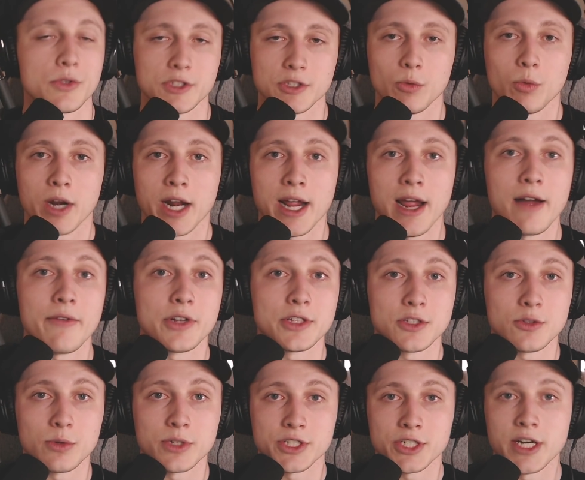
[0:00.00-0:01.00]
to what I have on
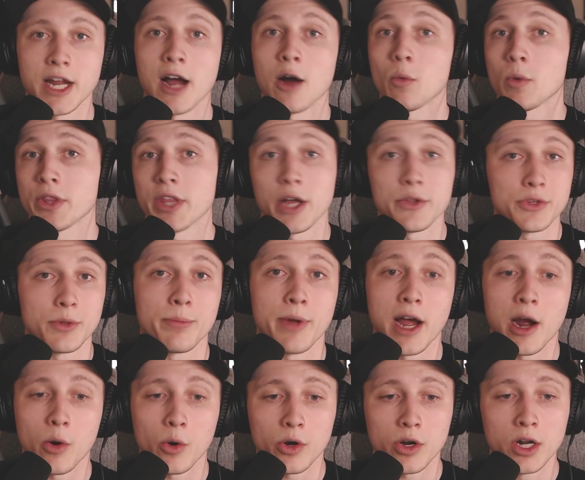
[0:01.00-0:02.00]
Twitch now without the
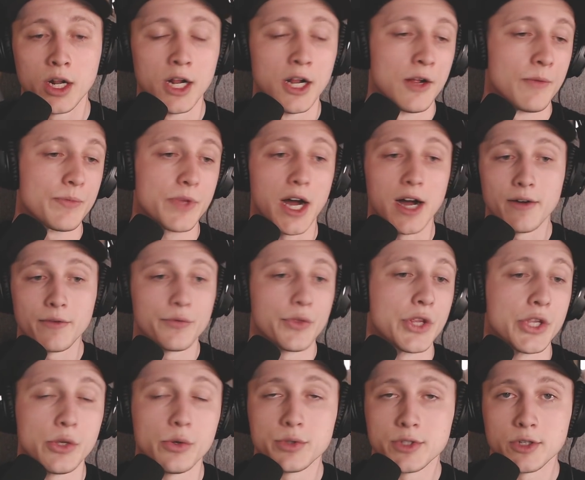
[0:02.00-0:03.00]
power of the
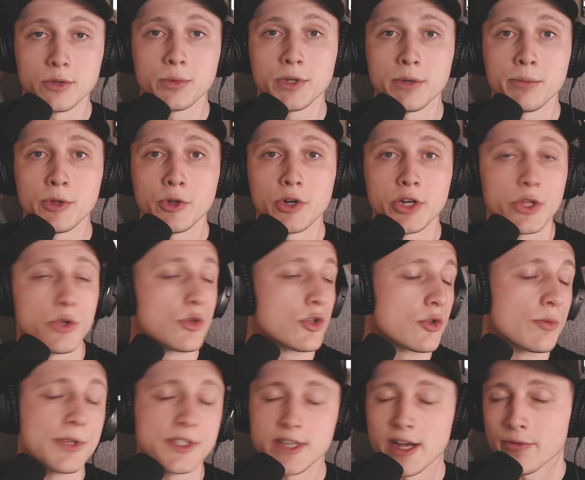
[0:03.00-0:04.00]
YouTube community. YouTube
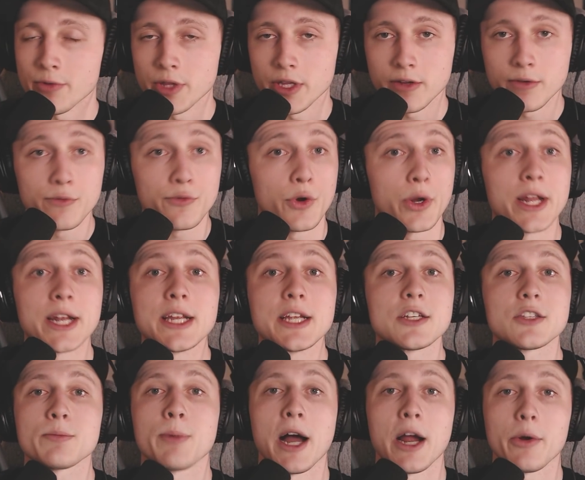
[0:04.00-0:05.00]
is everything. For any
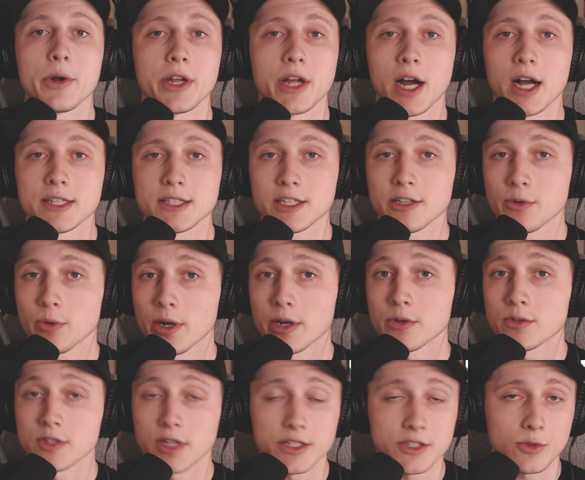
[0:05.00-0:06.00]
aspiring content
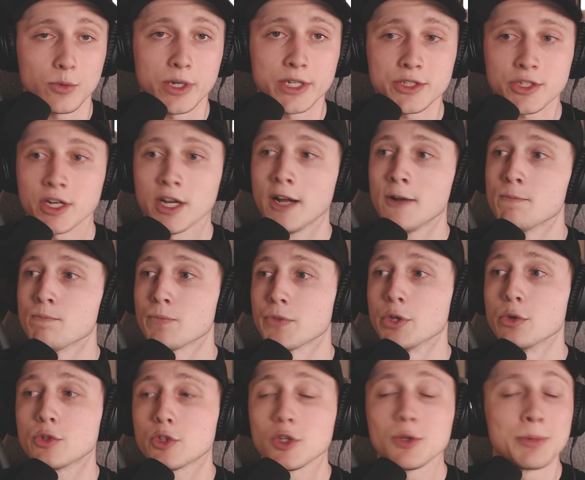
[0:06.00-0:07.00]
creators on Twitch,
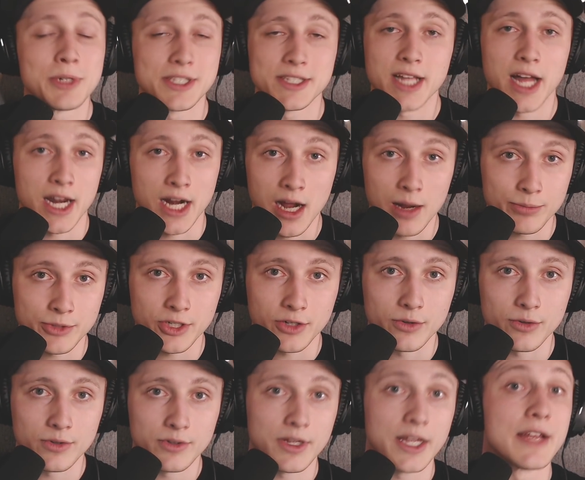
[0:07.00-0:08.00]
YouTube is not optional.
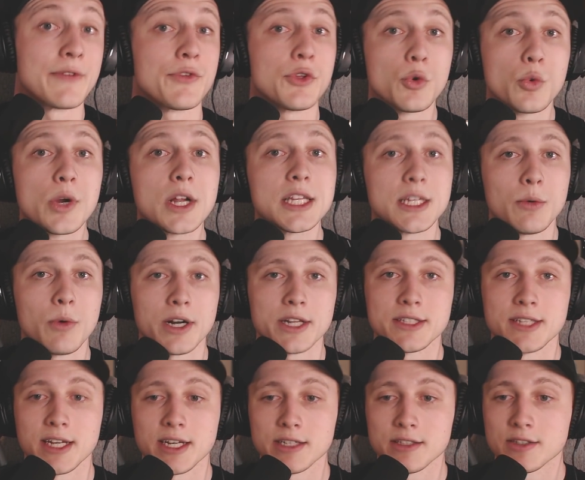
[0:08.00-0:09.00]
If you really want to
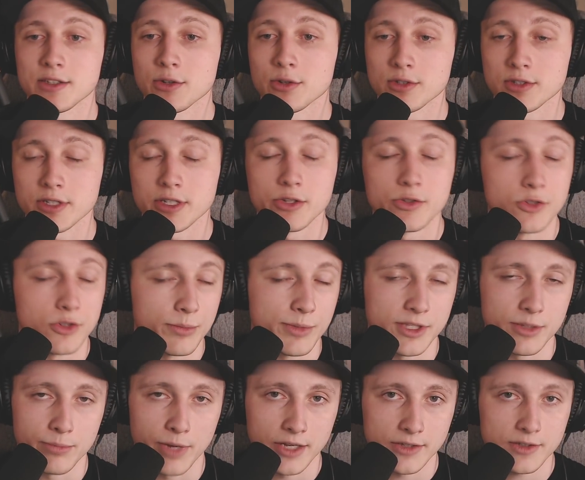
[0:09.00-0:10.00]
take it seriously, YouTube is a
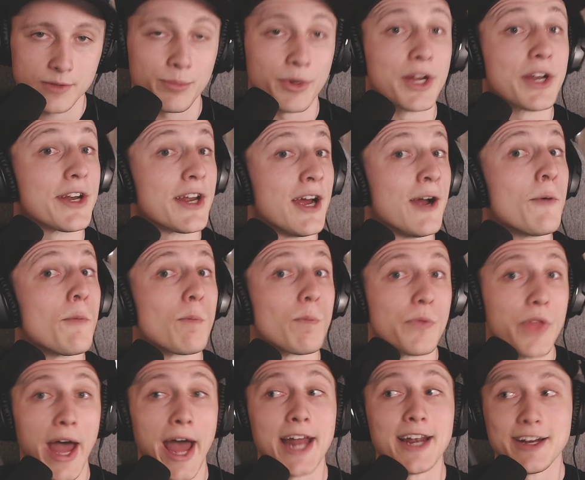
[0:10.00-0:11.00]
must. But
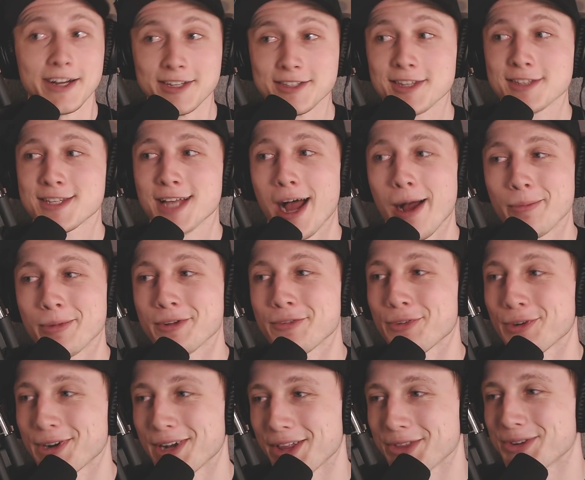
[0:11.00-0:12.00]
that is the topic for
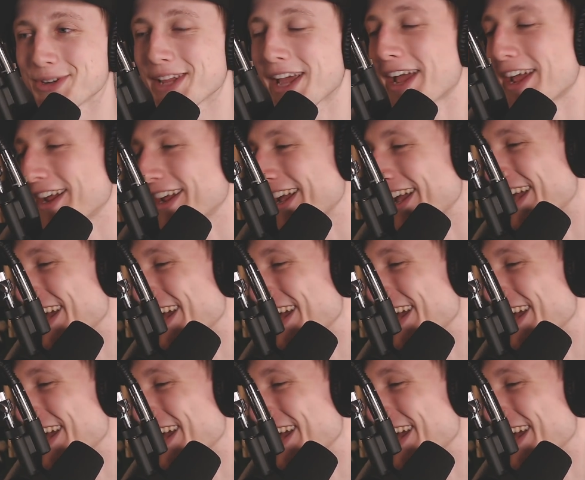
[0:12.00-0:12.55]
another day,